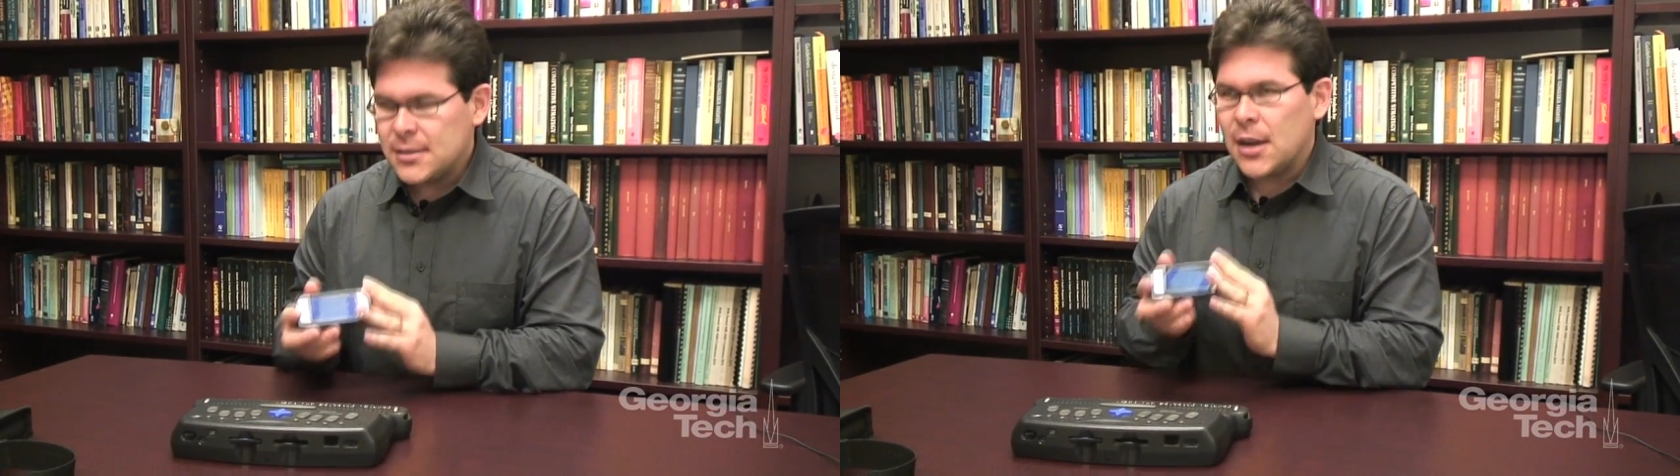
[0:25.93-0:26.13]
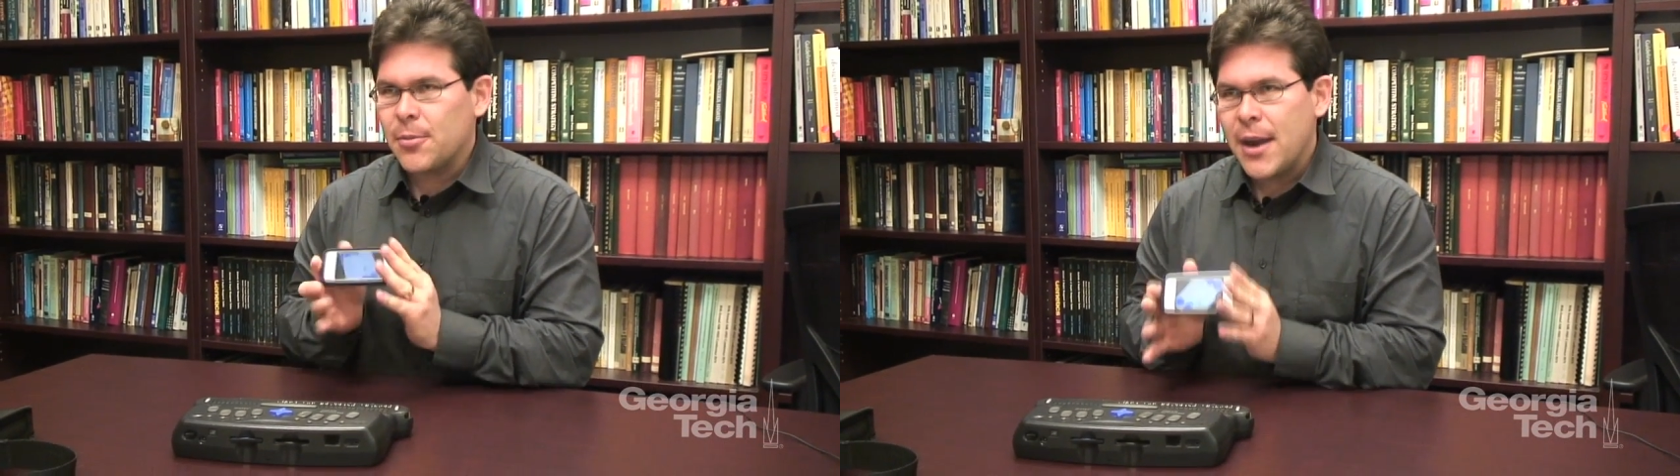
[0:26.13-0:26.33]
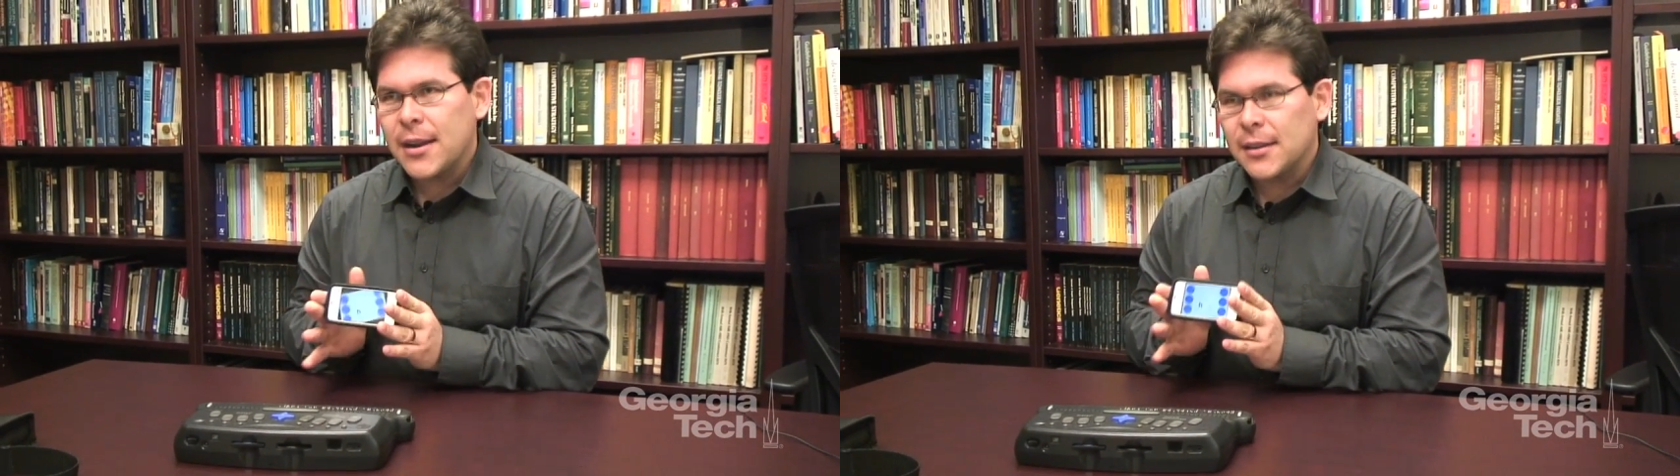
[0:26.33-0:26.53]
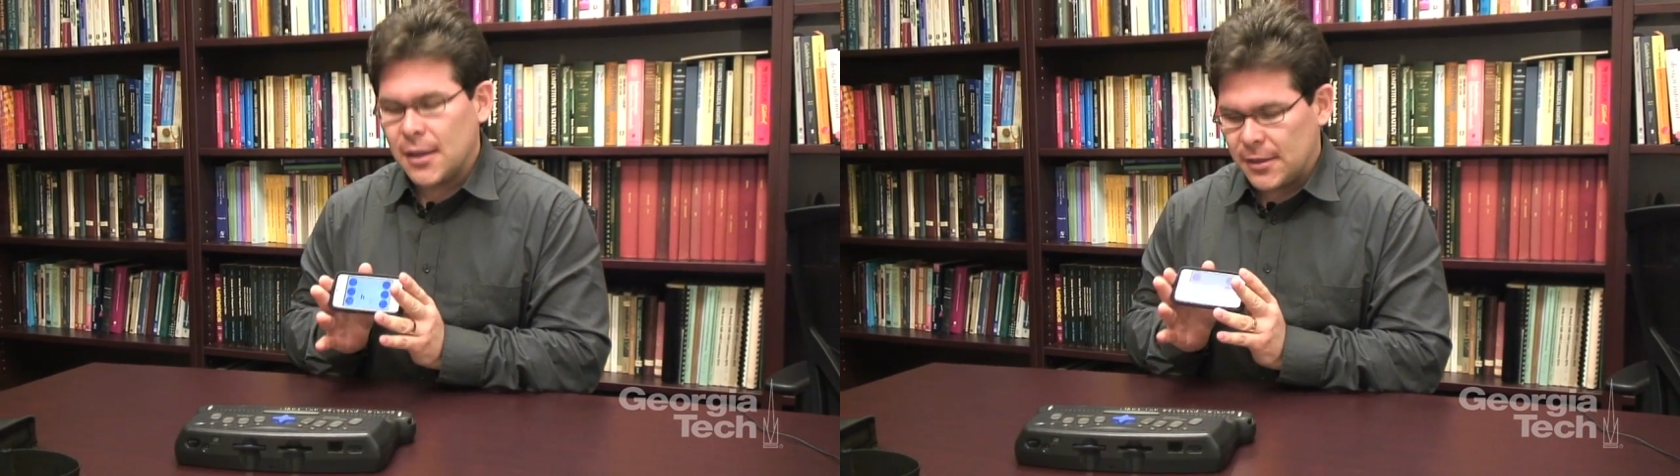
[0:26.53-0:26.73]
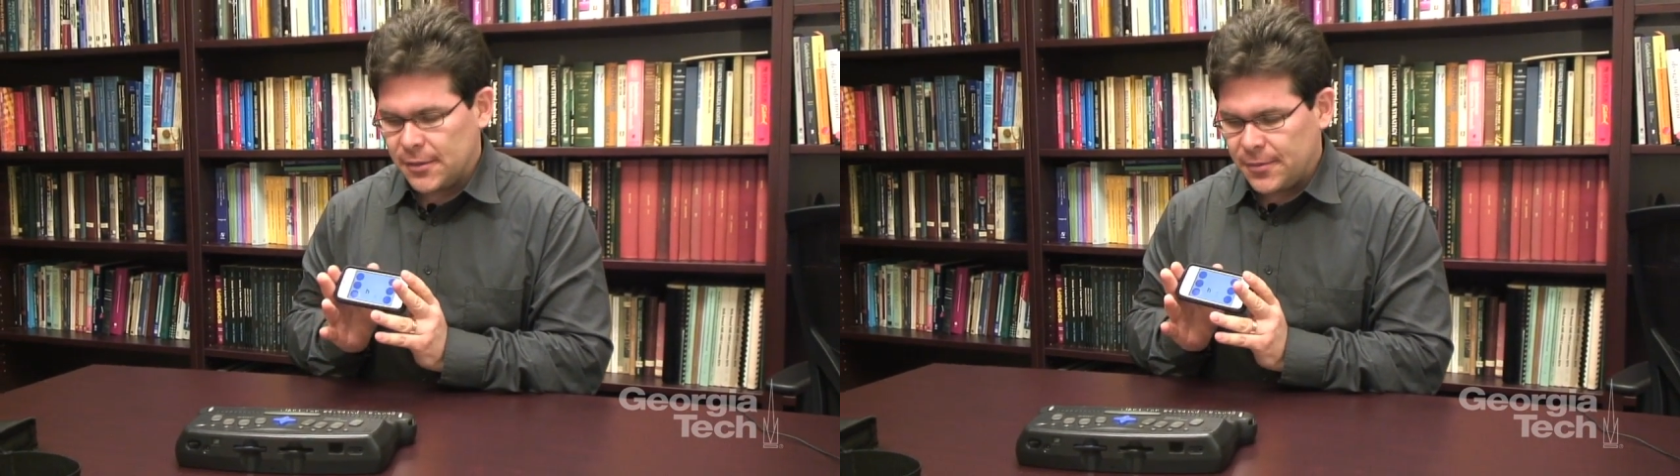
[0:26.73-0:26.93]
directly
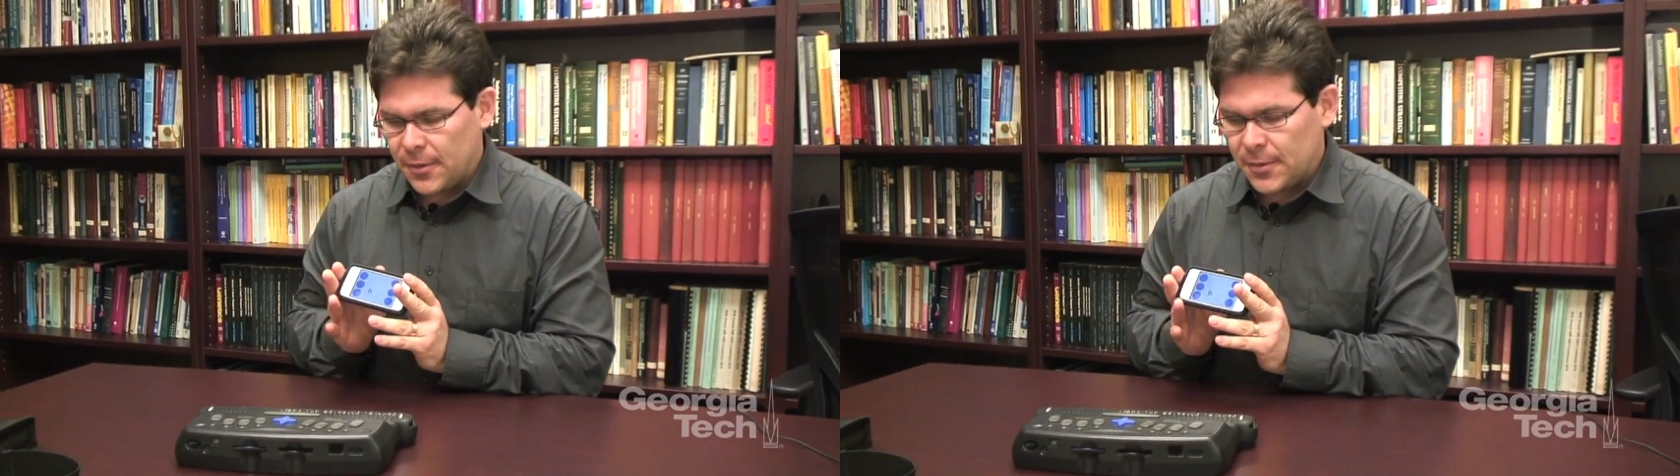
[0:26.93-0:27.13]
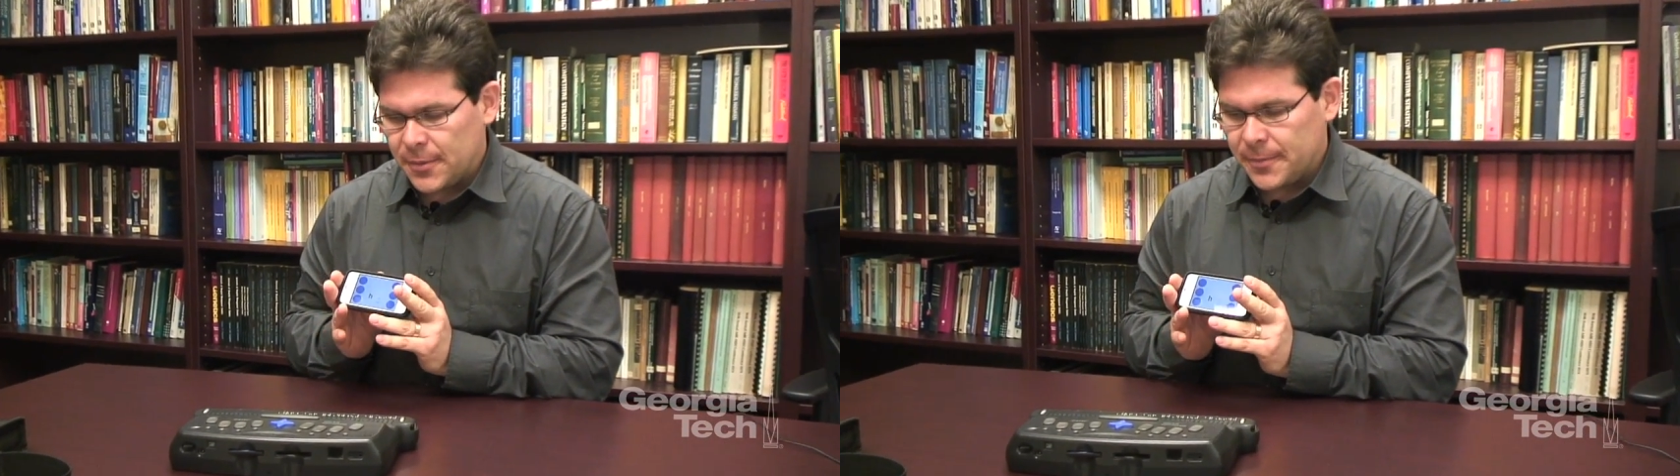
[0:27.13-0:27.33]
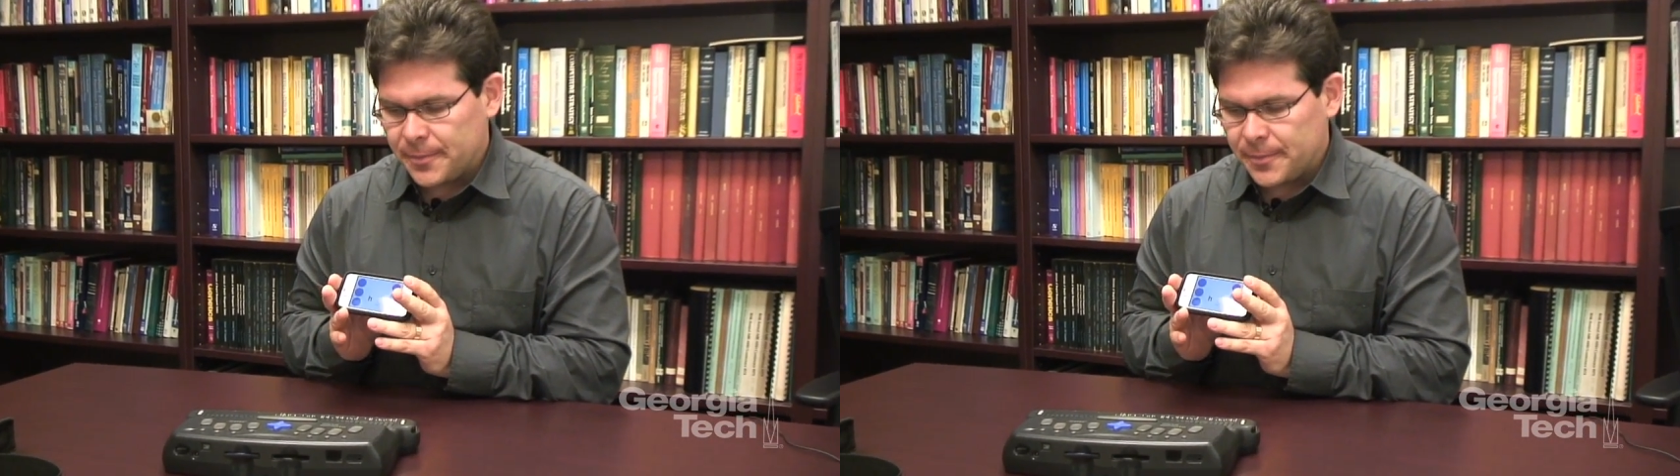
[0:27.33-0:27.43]
on the phone.